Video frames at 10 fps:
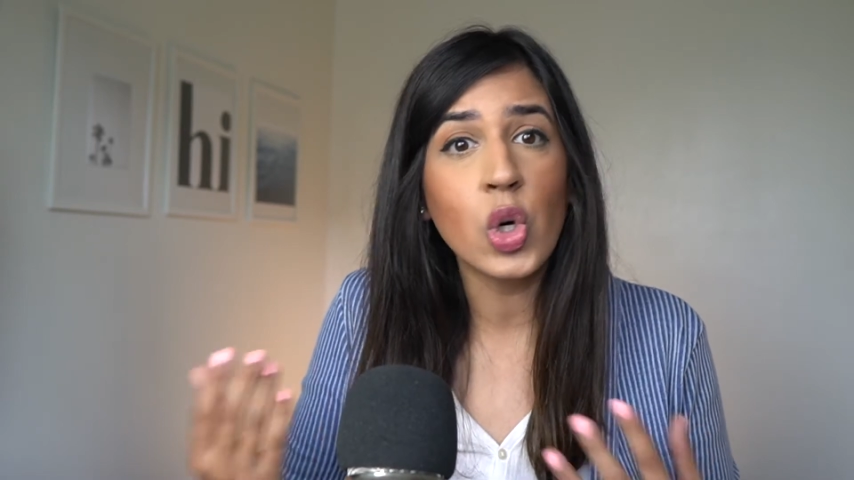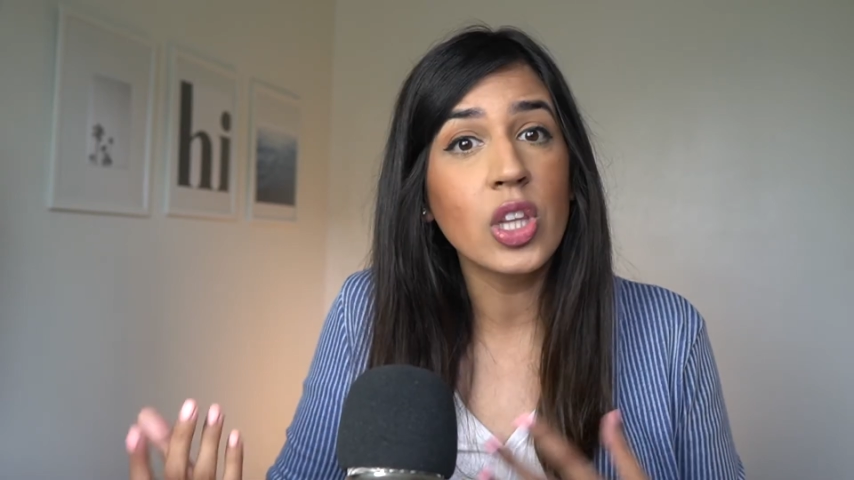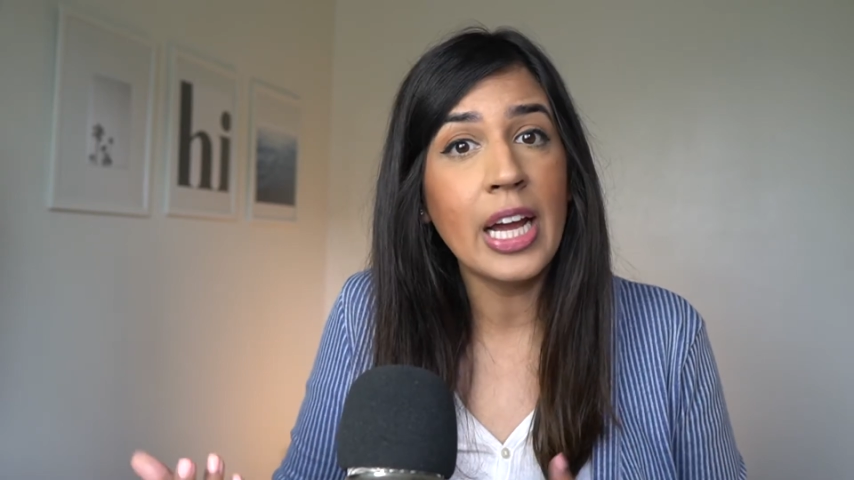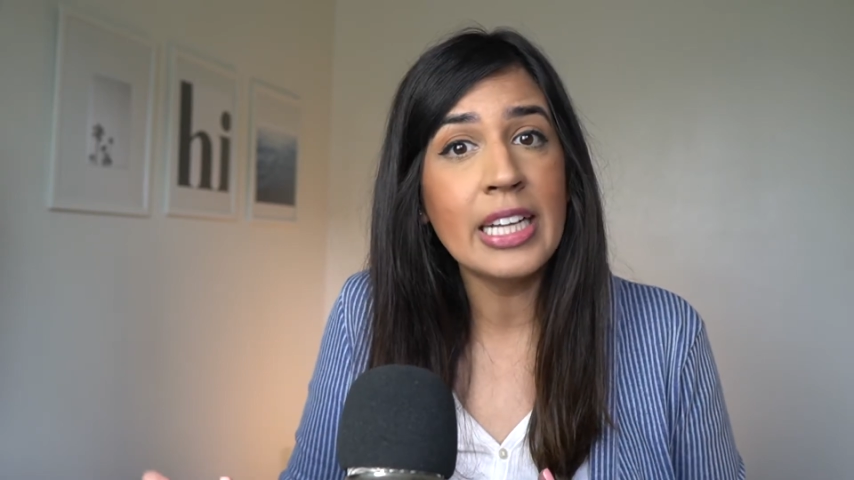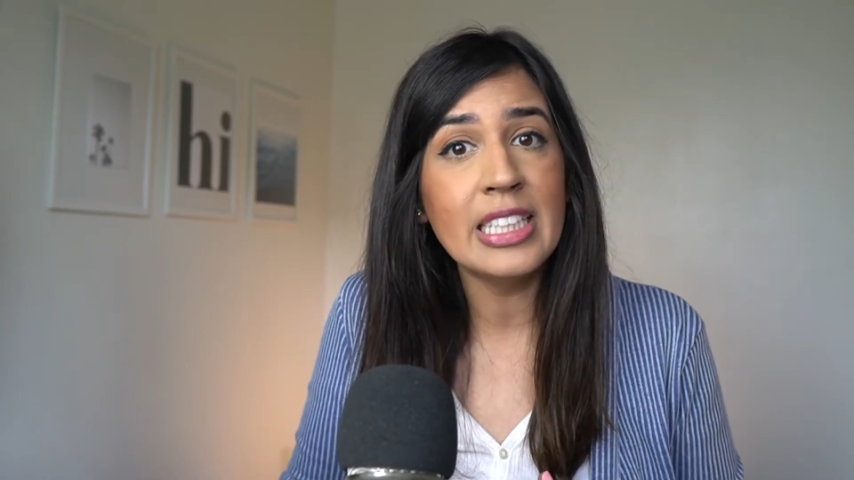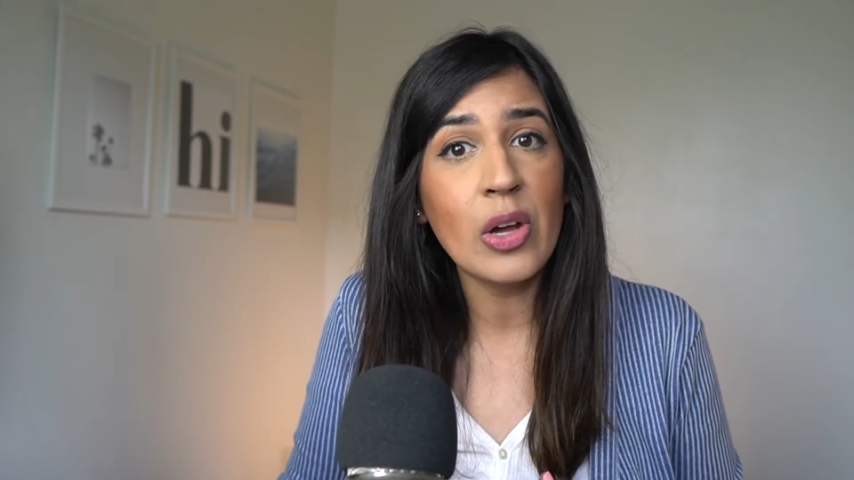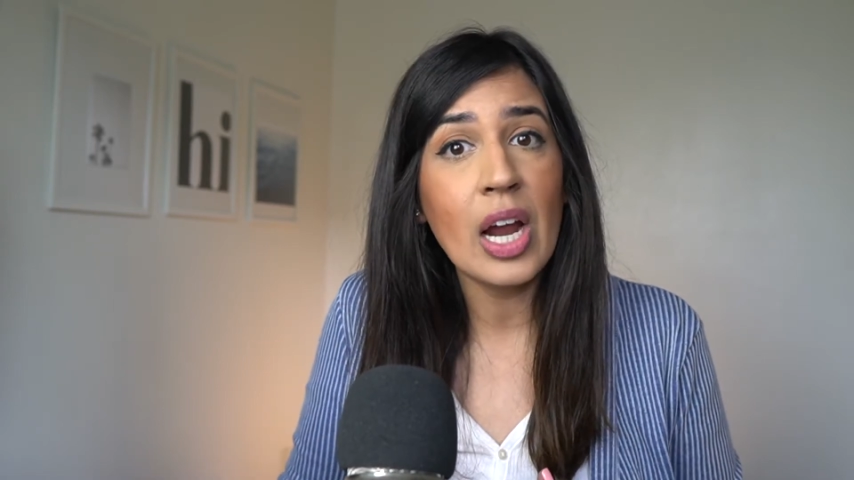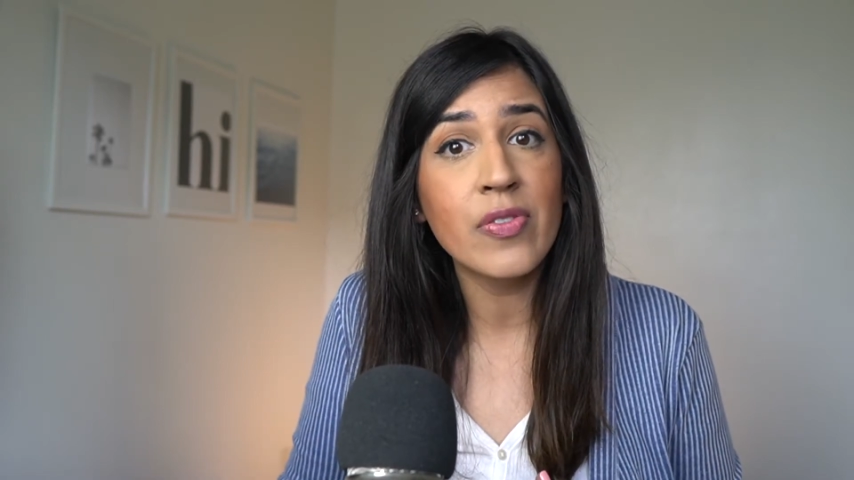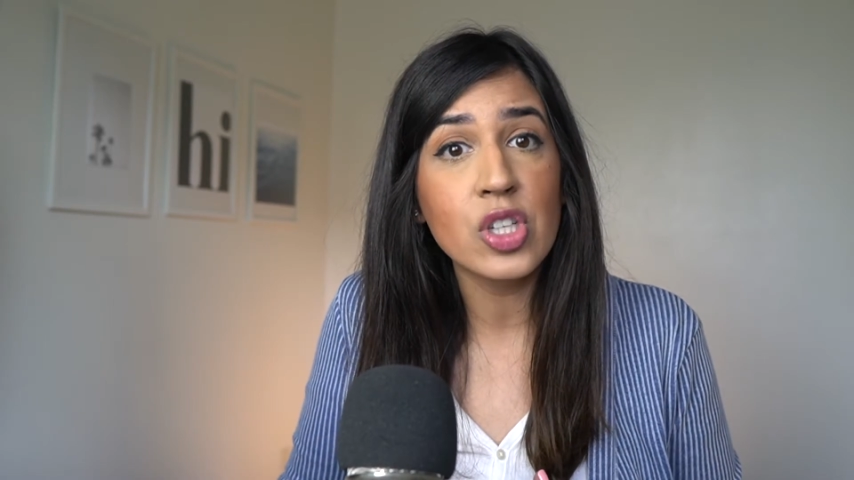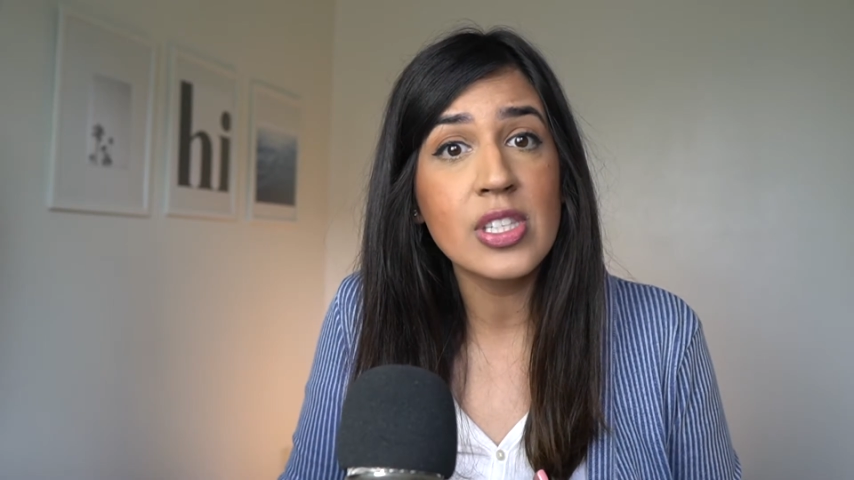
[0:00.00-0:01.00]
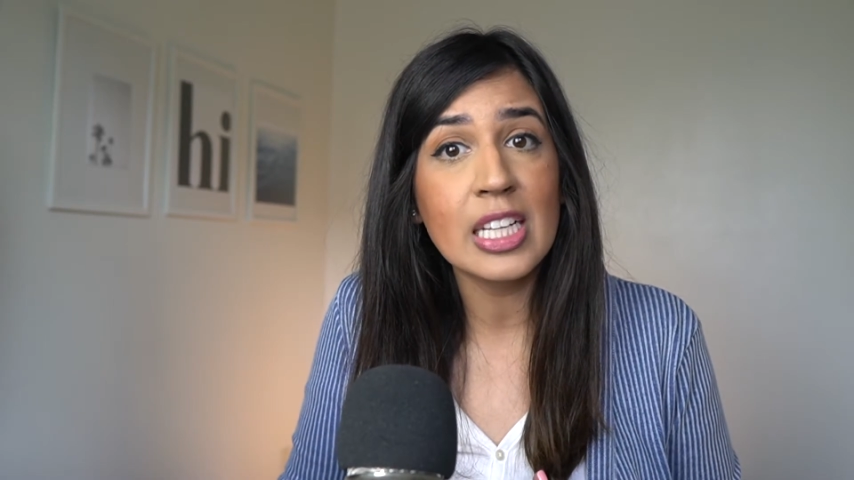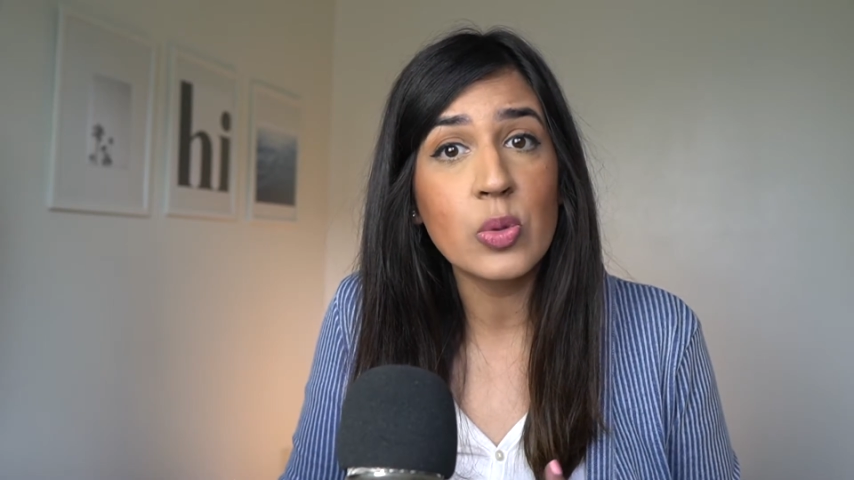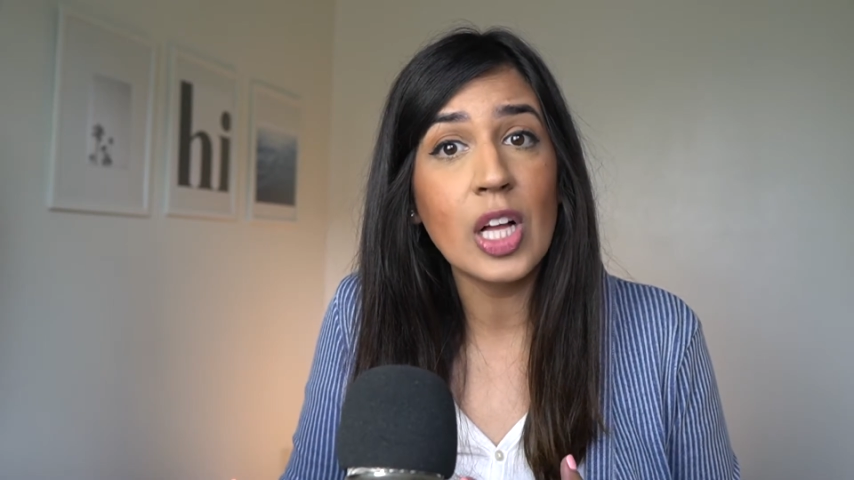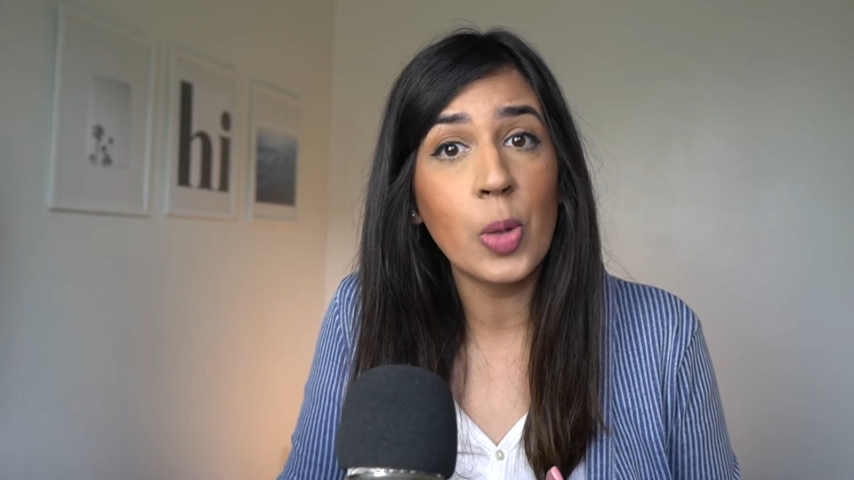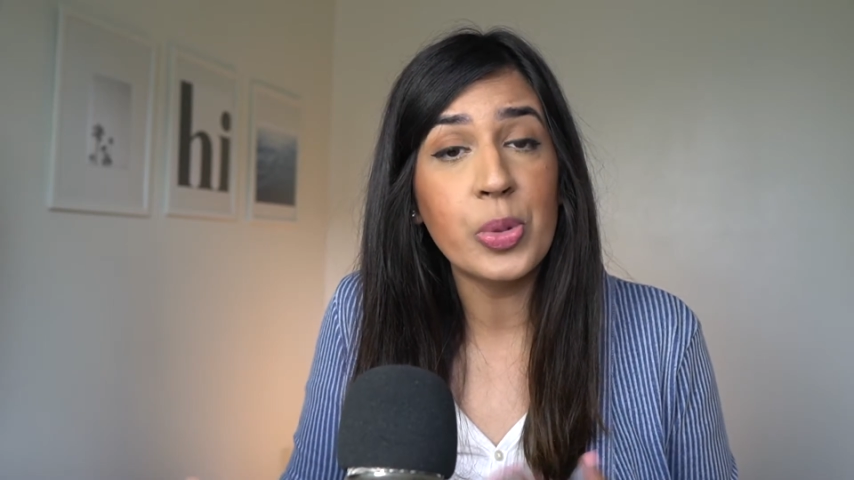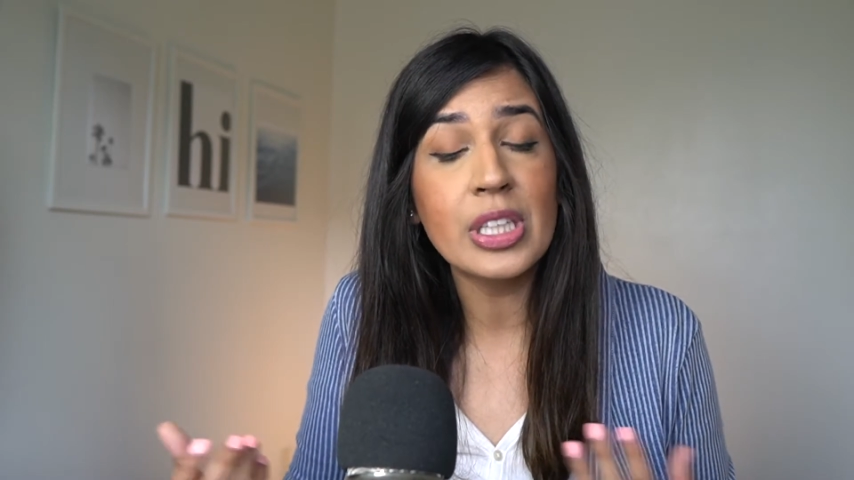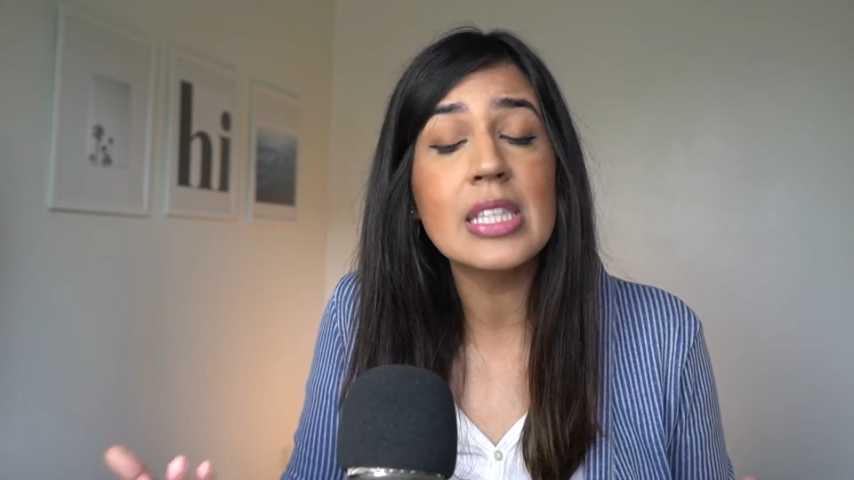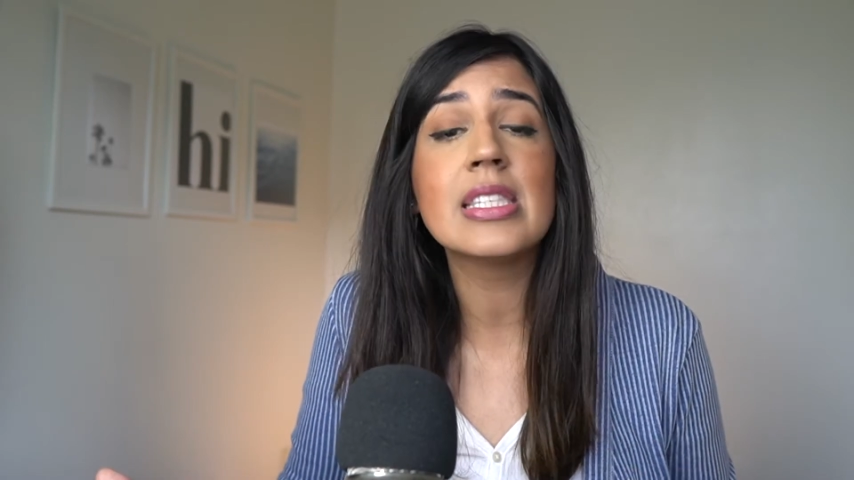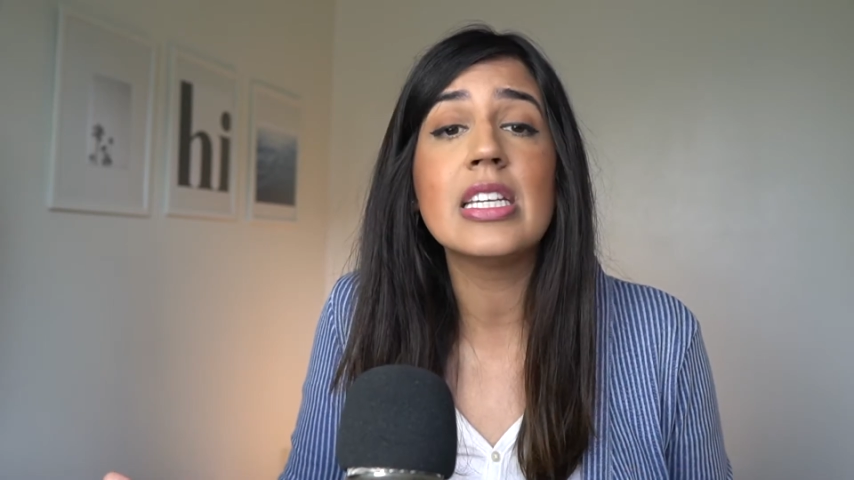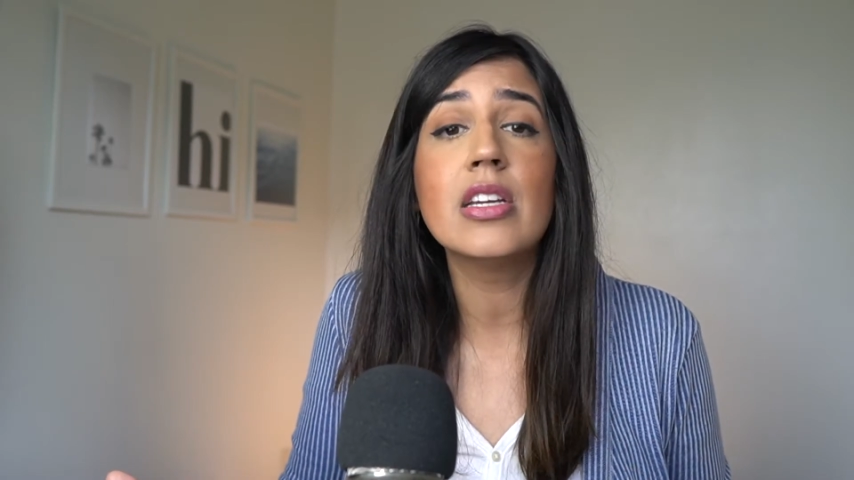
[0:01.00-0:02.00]
or lying down after sex will help you
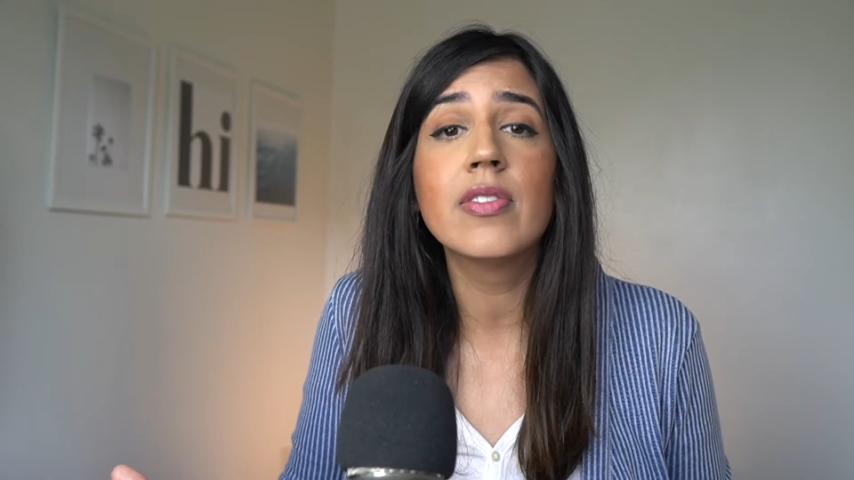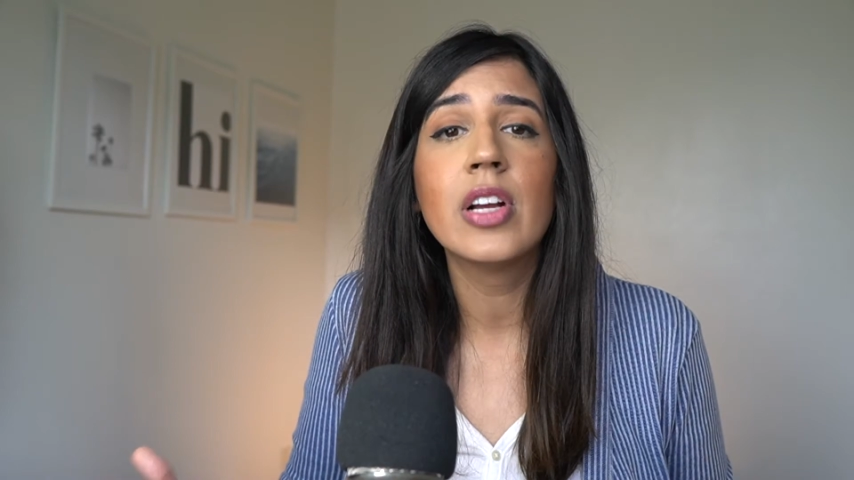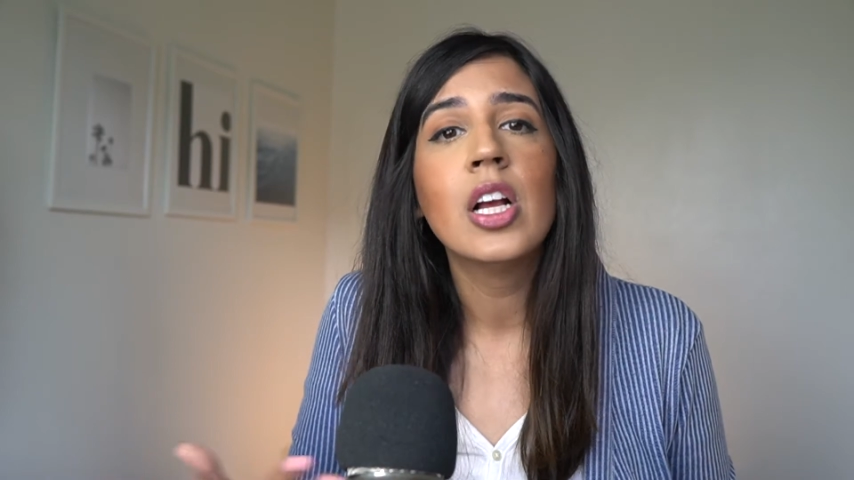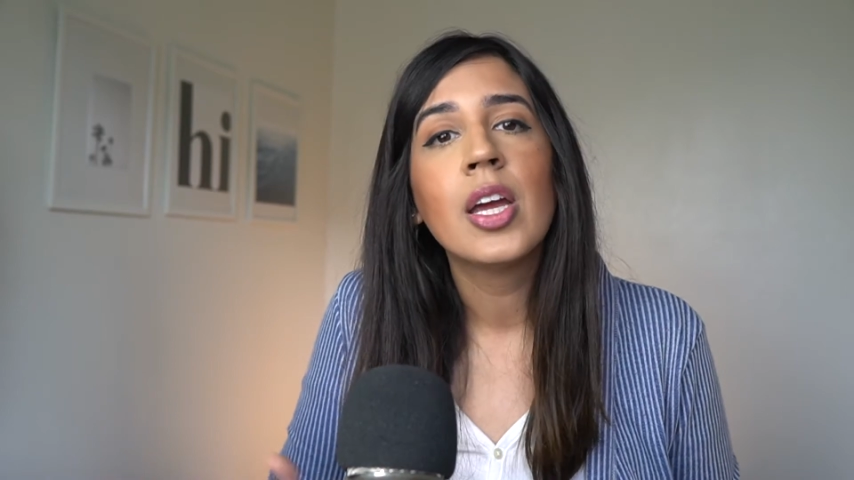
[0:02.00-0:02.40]
conceive,